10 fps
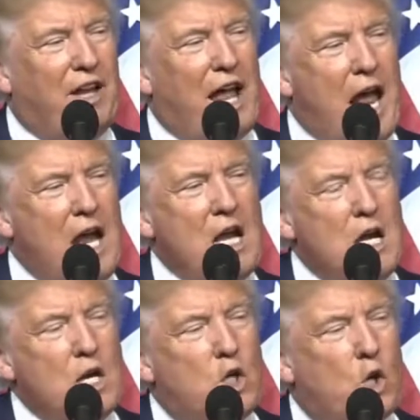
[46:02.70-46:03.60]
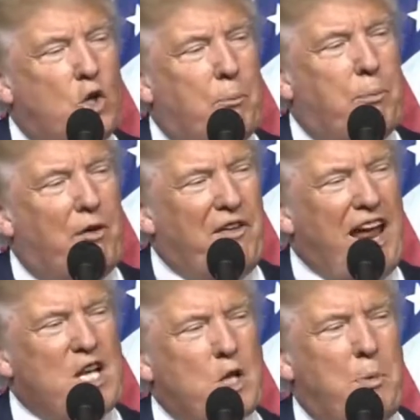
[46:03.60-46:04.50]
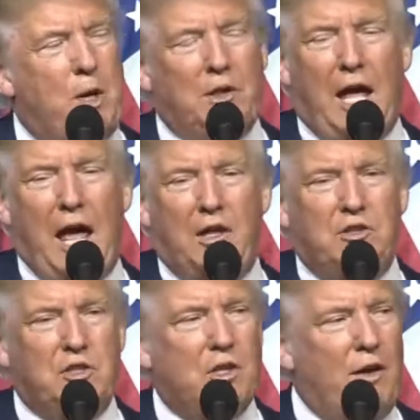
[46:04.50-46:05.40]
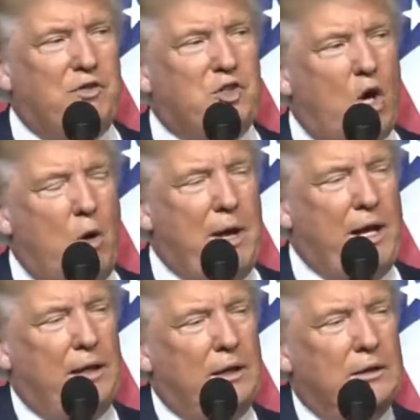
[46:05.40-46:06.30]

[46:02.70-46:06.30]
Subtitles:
led to the preventable deaths of so many.